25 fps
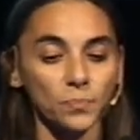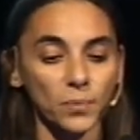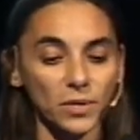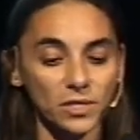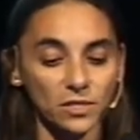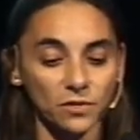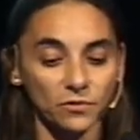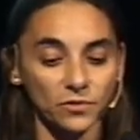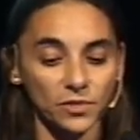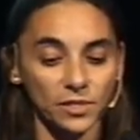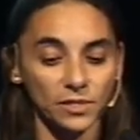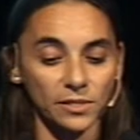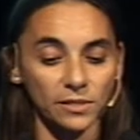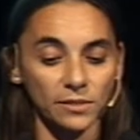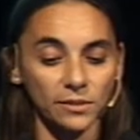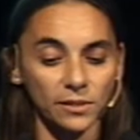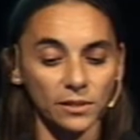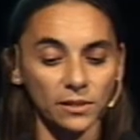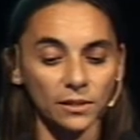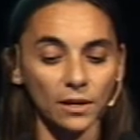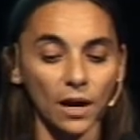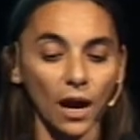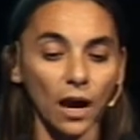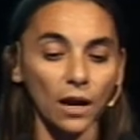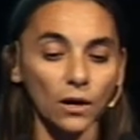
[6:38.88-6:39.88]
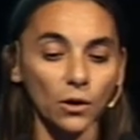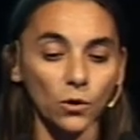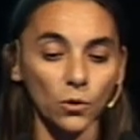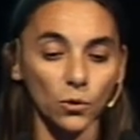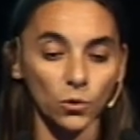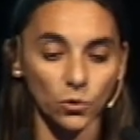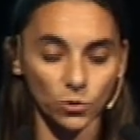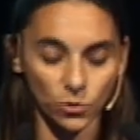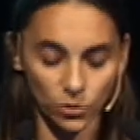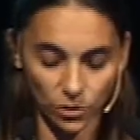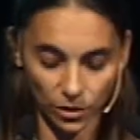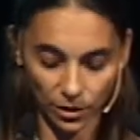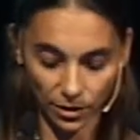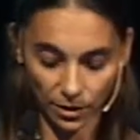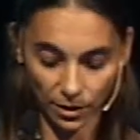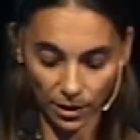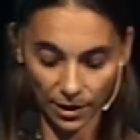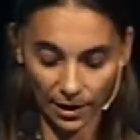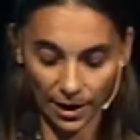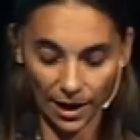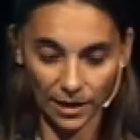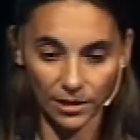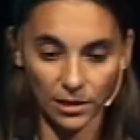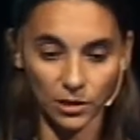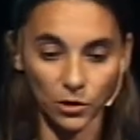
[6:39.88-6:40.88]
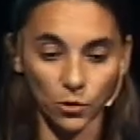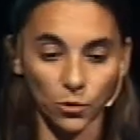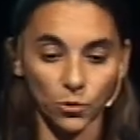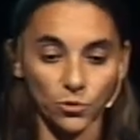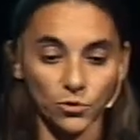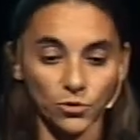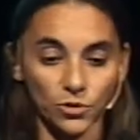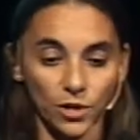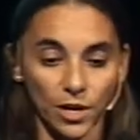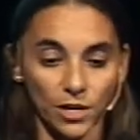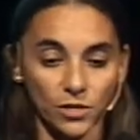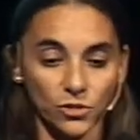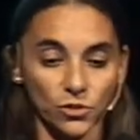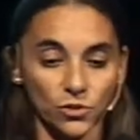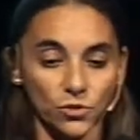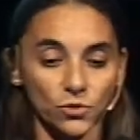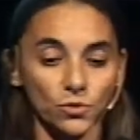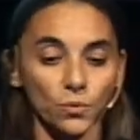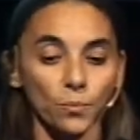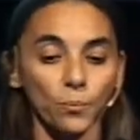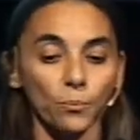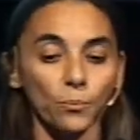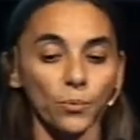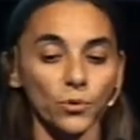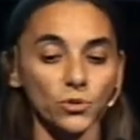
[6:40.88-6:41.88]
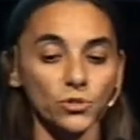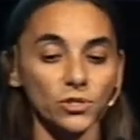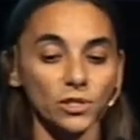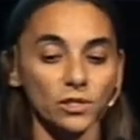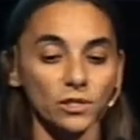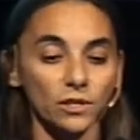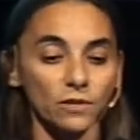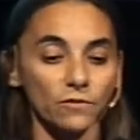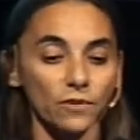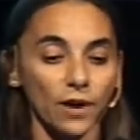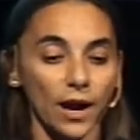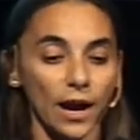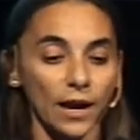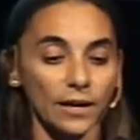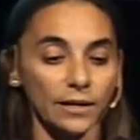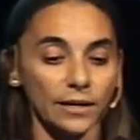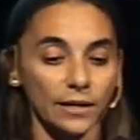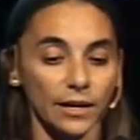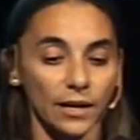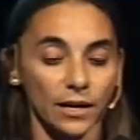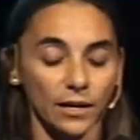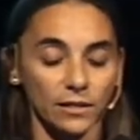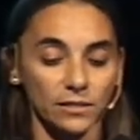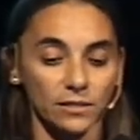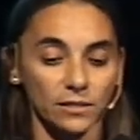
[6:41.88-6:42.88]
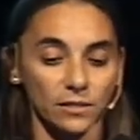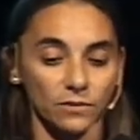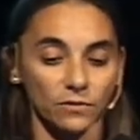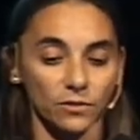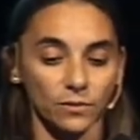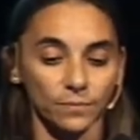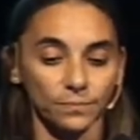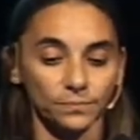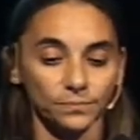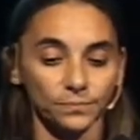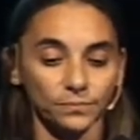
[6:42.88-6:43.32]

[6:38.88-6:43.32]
specificity, and good likelihood ratios positive and negative.